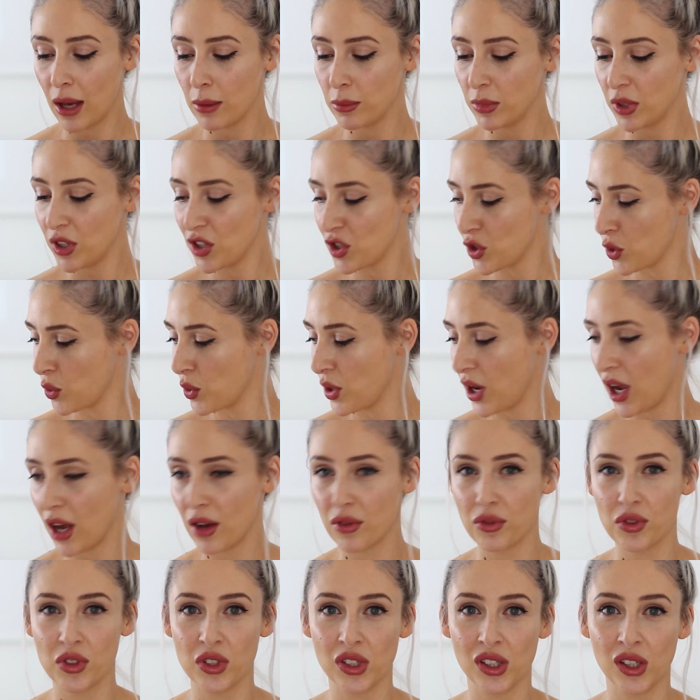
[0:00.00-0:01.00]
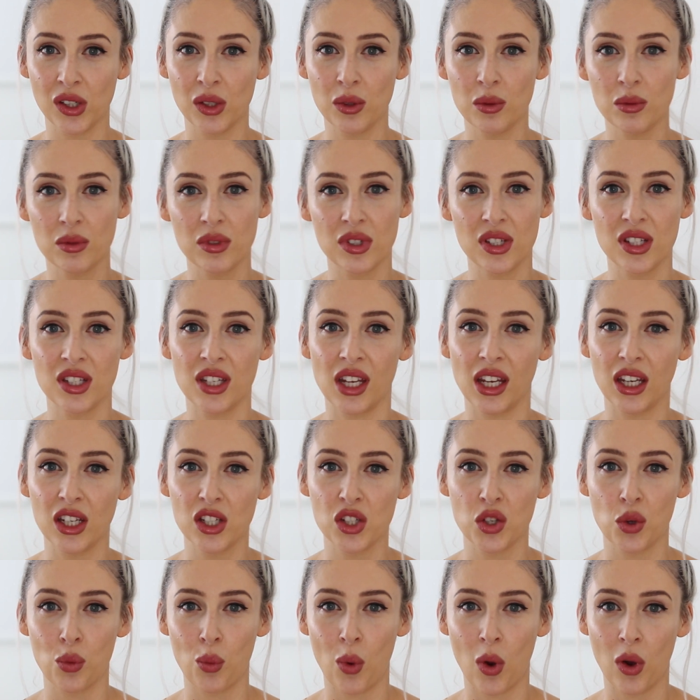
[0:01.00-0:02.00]
You don't have to stick
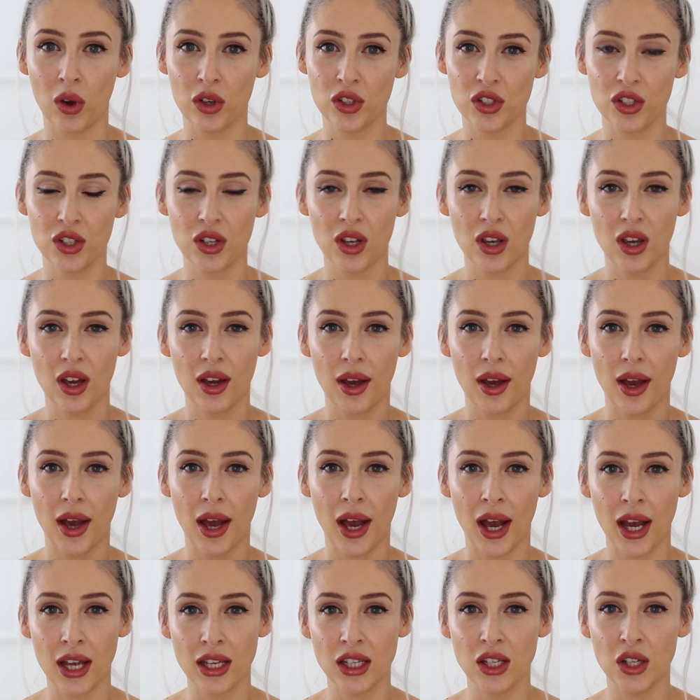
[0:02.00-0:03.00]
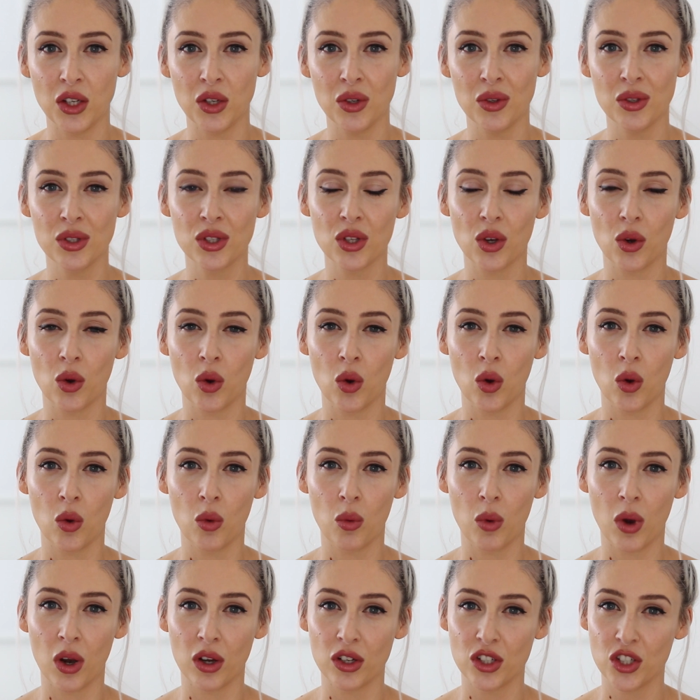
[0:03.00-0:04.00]
to what I use or
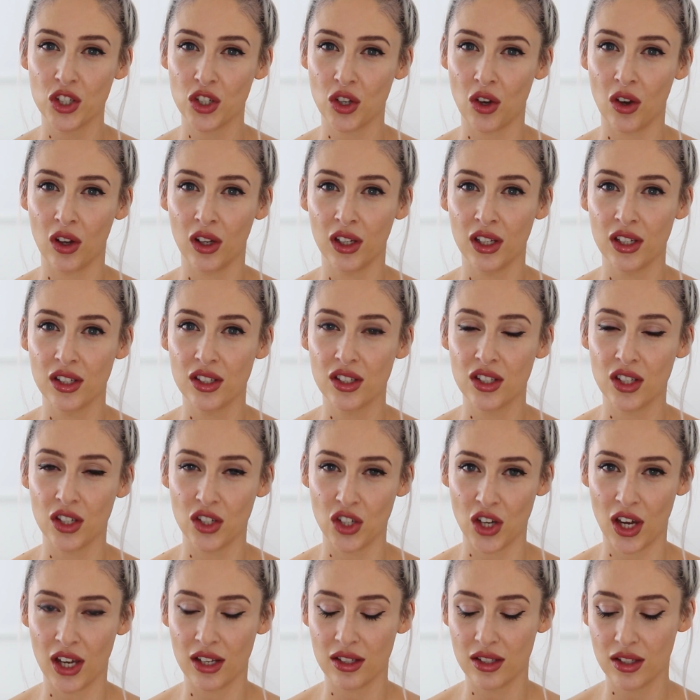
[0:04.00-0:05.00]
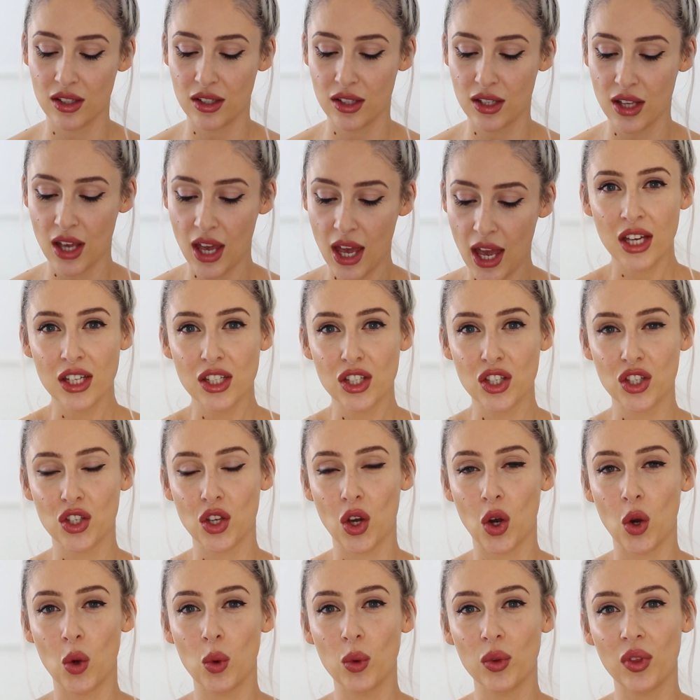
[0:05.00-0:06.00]
what Charlotte suggests.
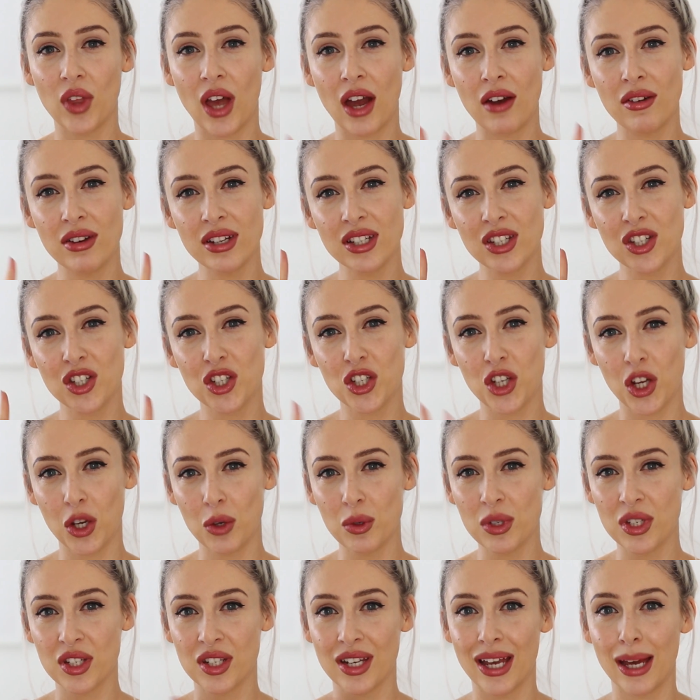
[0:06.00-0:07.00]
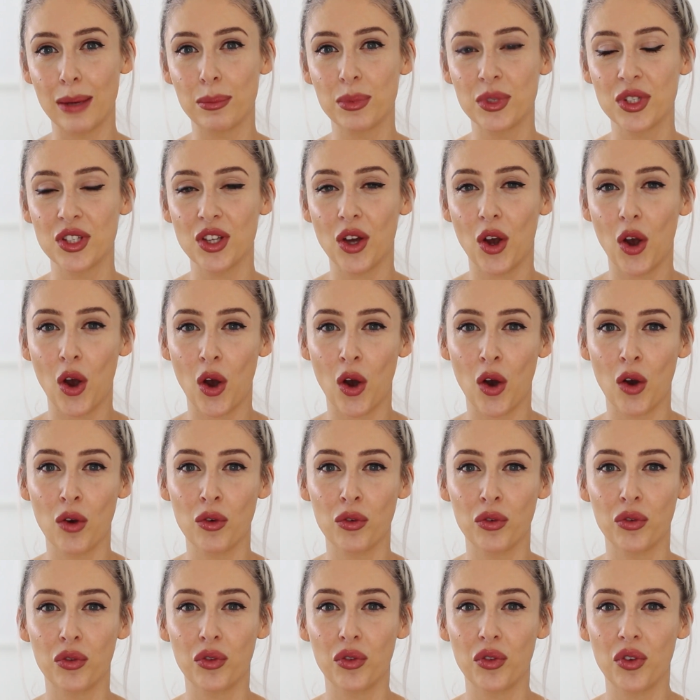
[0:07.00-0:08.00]
So there is 2 steps
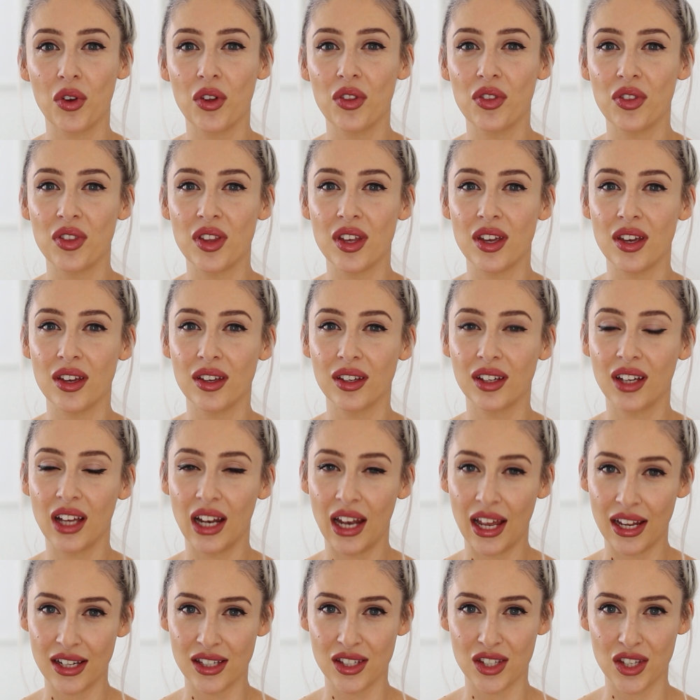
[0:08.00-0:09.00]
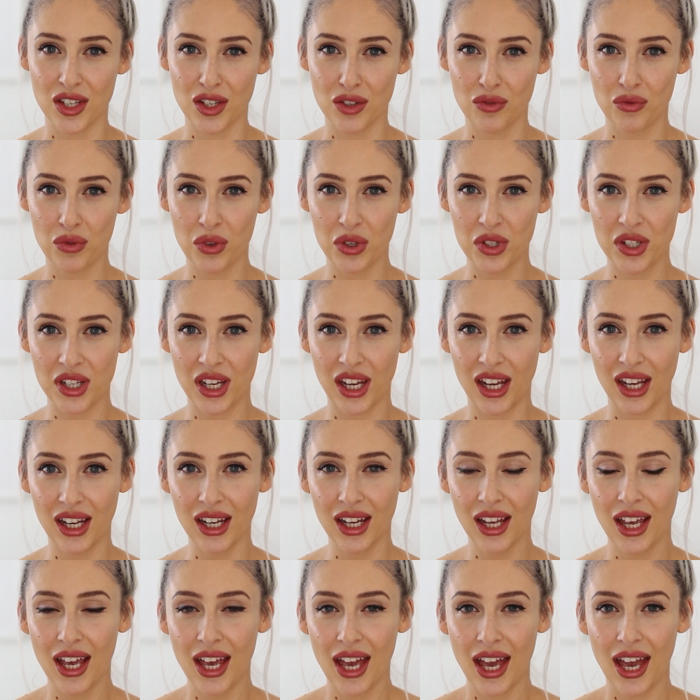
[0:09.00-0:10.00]
of the cleansing
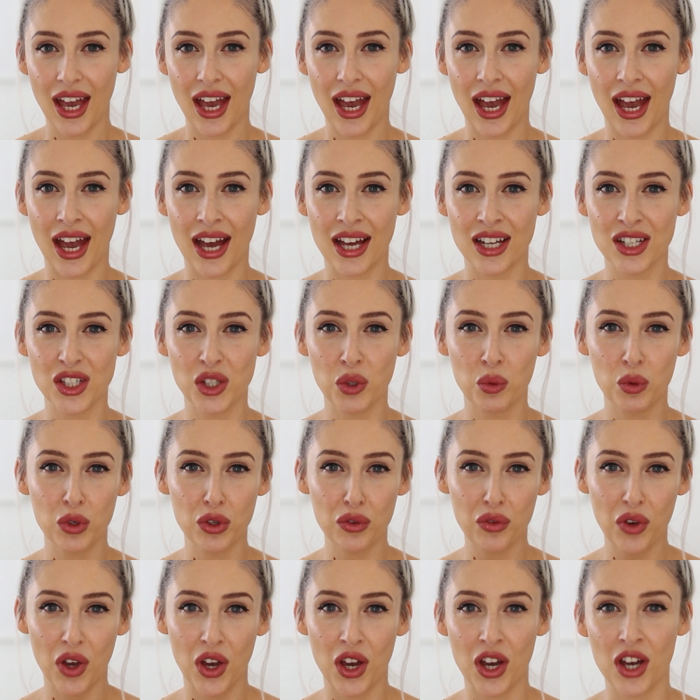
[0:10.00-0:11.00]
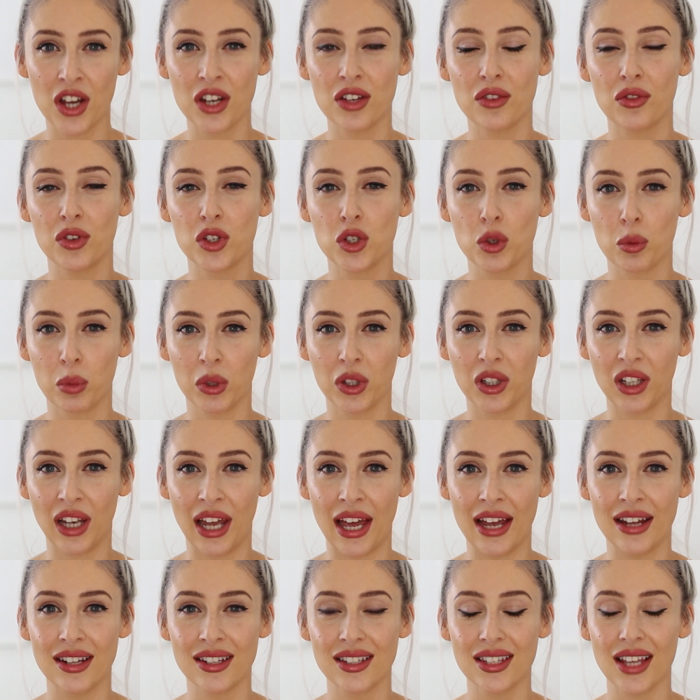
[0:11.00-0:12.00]
routine, and you would have heard of a double
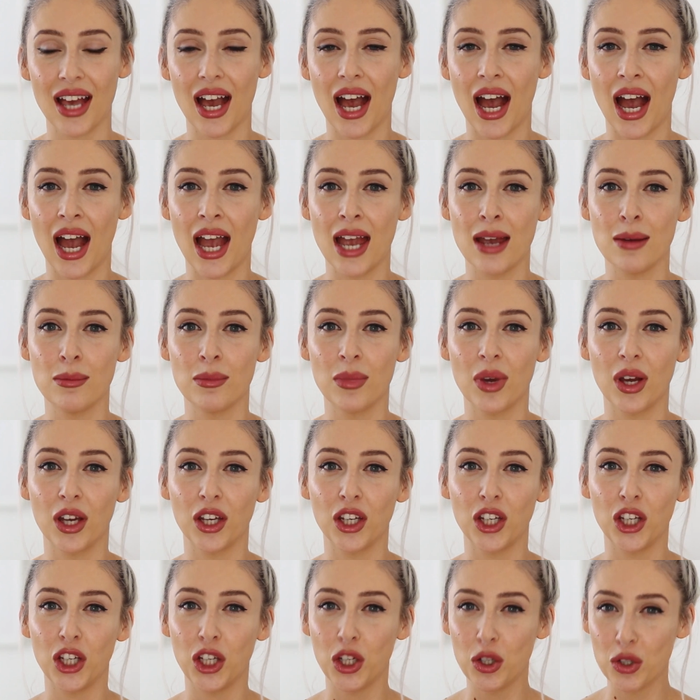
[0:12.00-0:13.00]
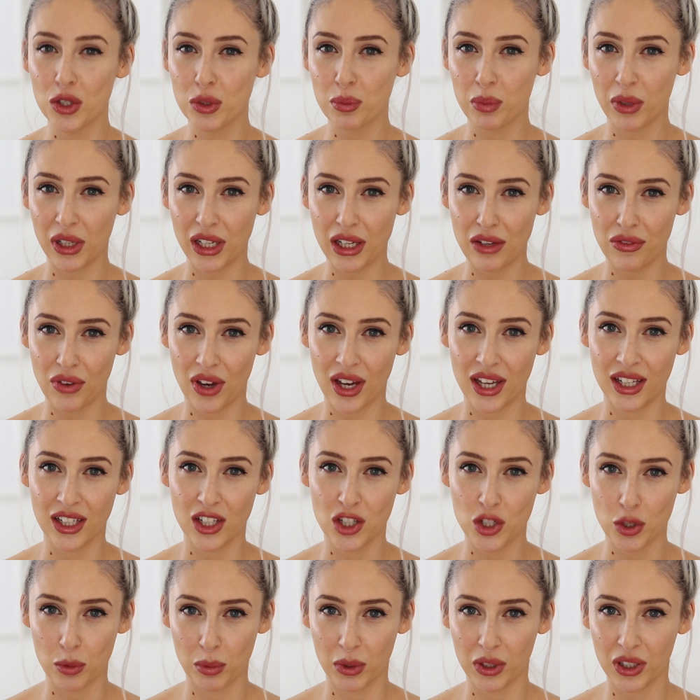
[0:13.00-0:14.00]
cleanse. I'm a huge believer in
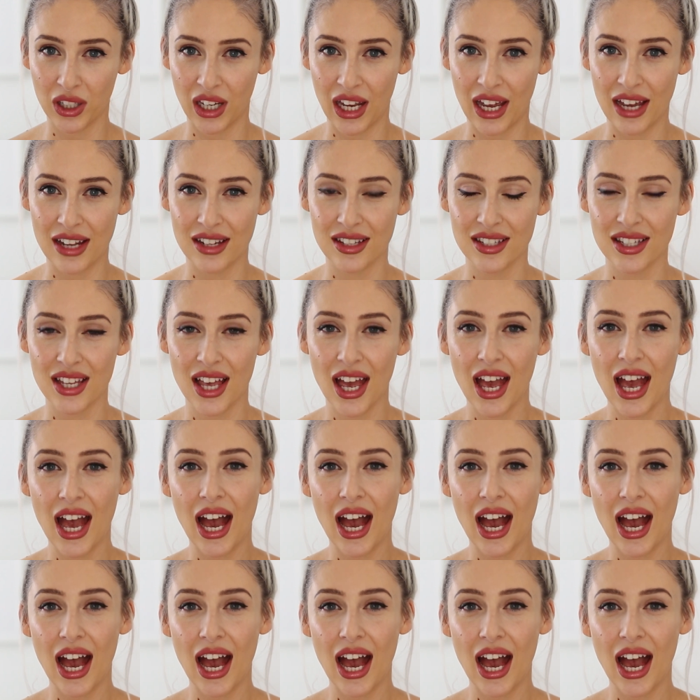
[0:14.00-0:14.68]
the double cleanse.